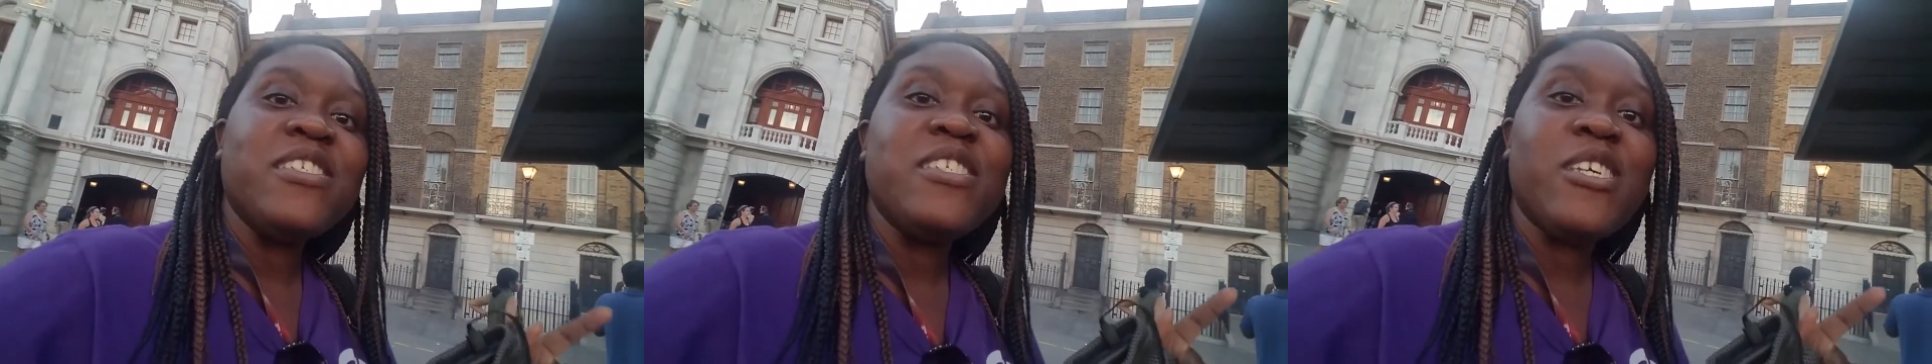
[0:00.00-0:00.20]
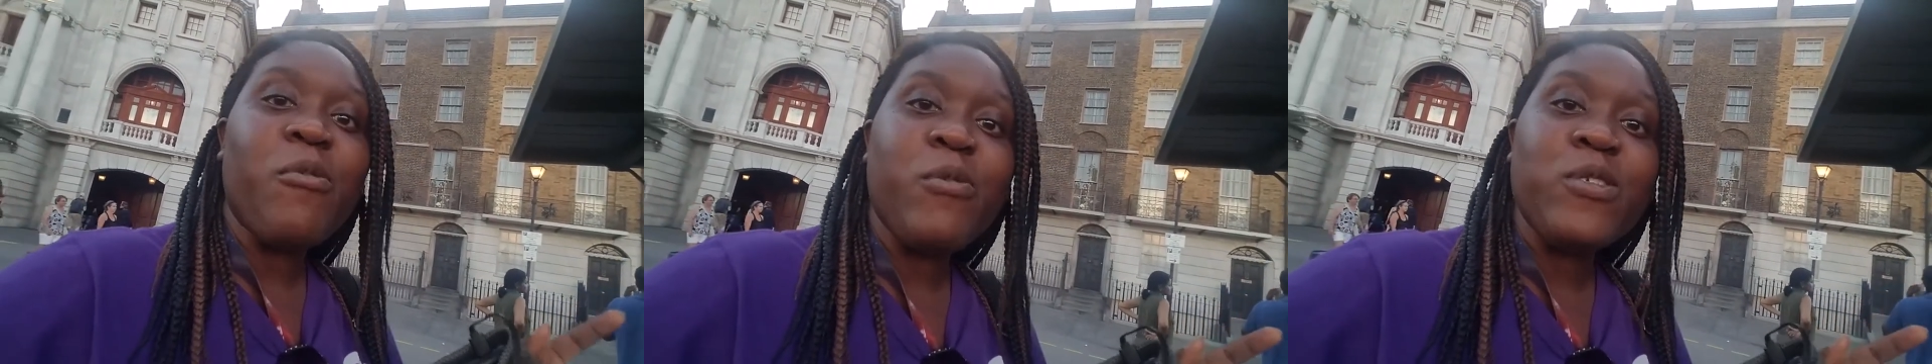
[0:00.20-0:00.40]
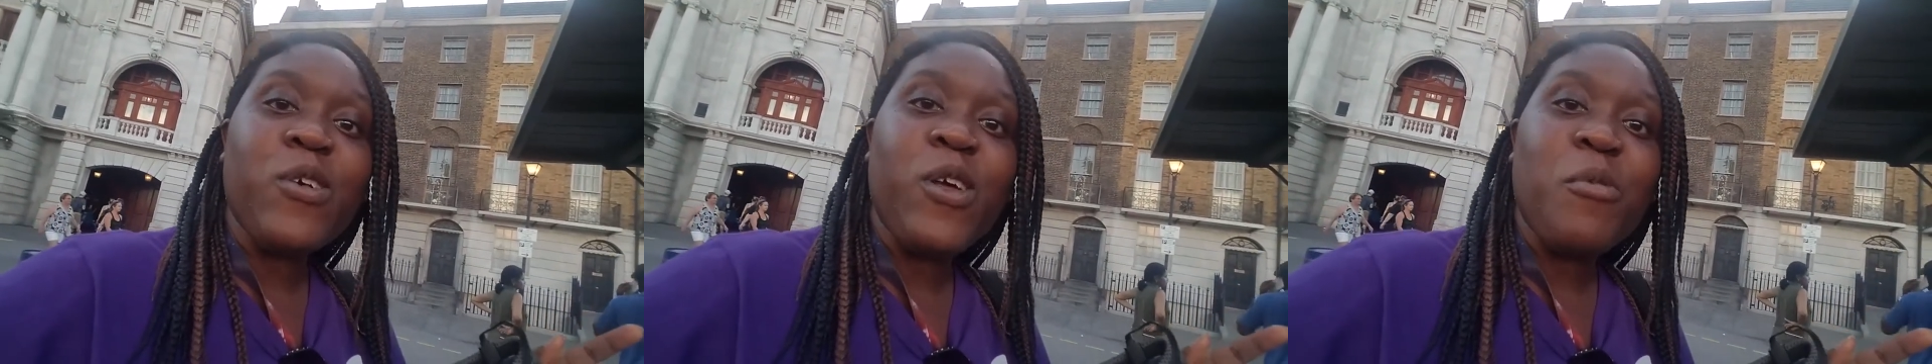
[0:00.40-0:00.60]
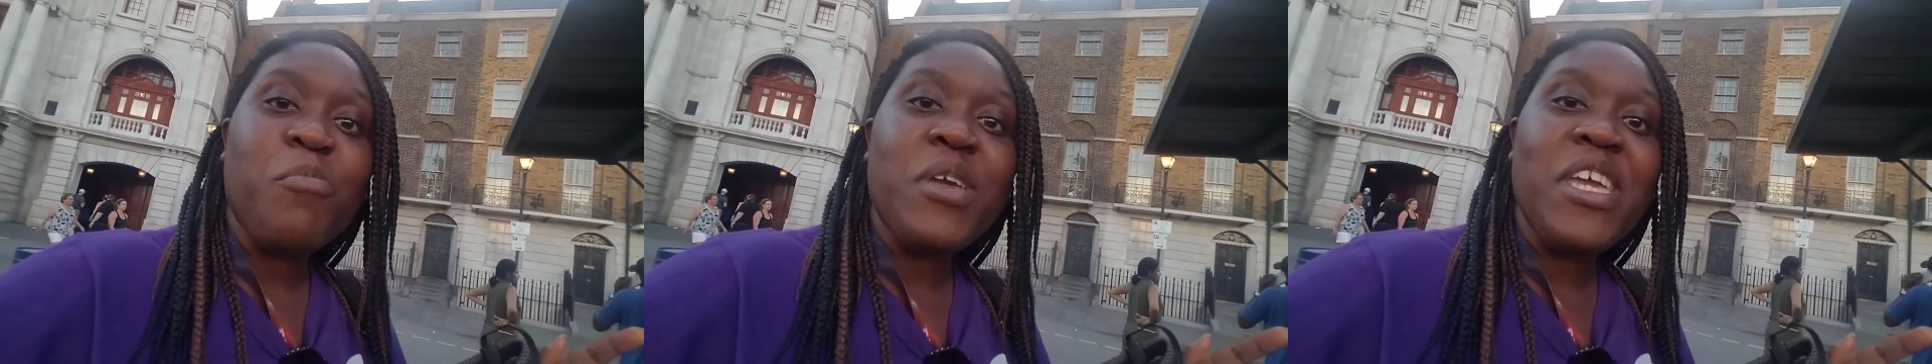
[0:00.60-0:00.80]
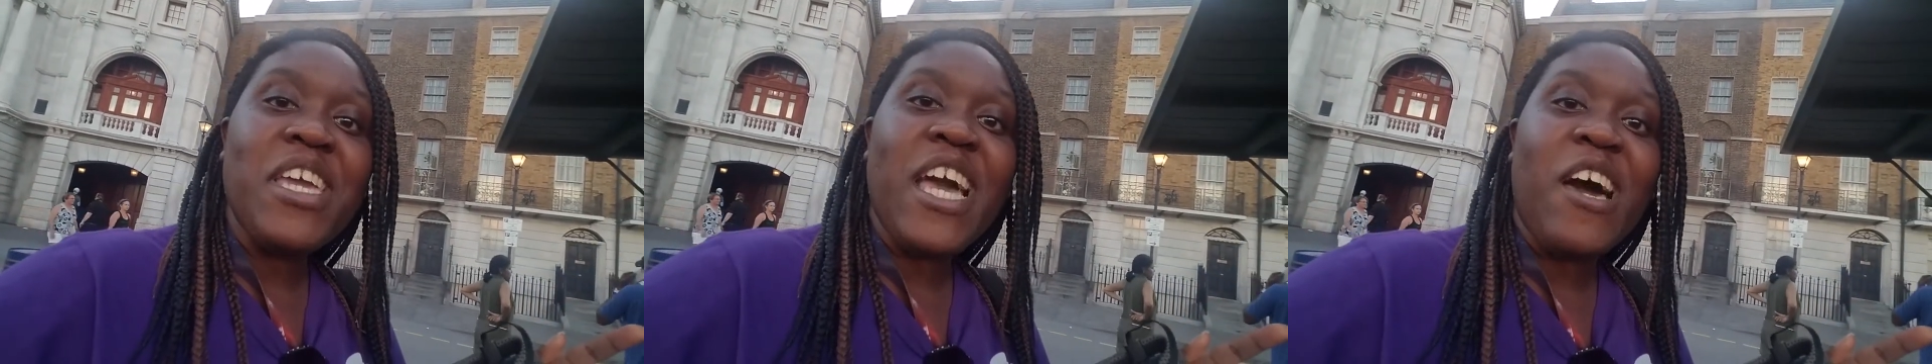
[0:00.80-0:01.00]
someone's gonna
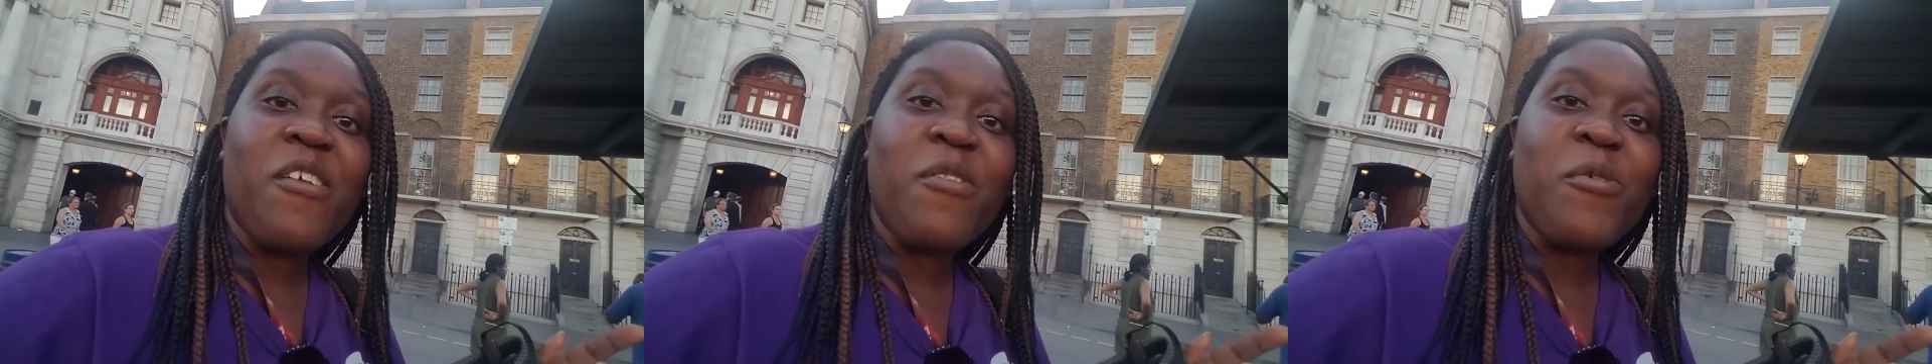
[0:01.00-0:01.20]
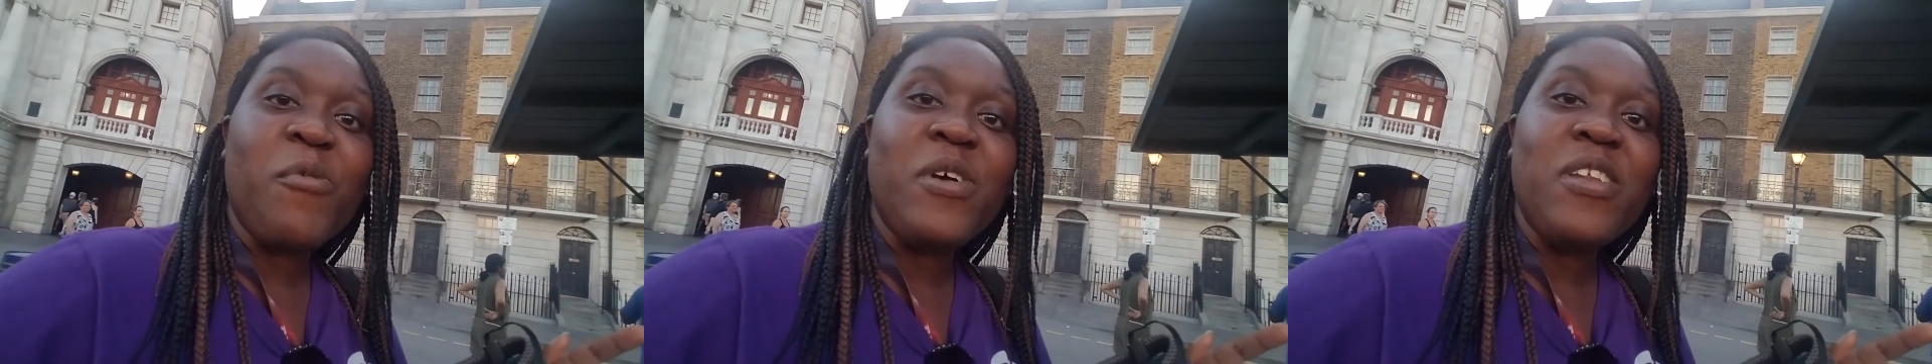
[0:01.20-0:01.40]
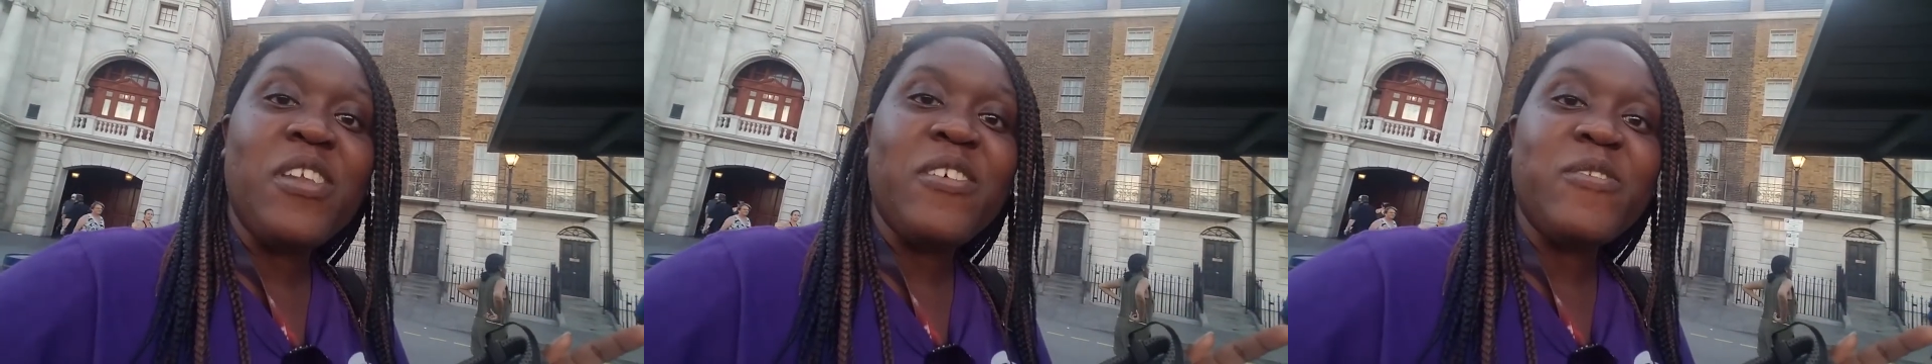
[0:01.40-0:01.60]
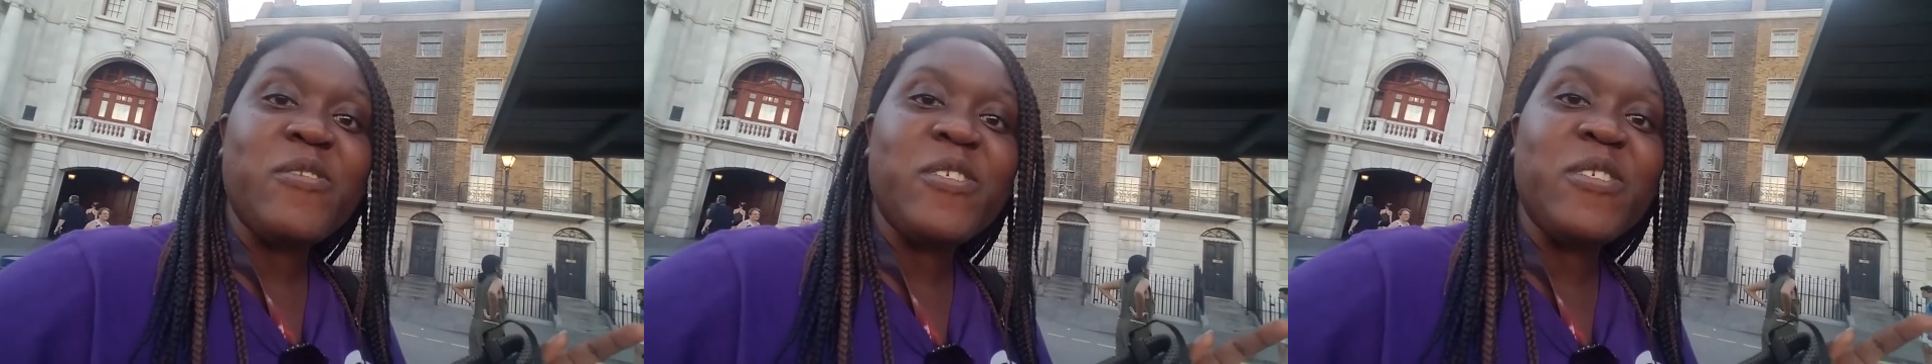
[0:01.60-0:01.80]
peek out of the window.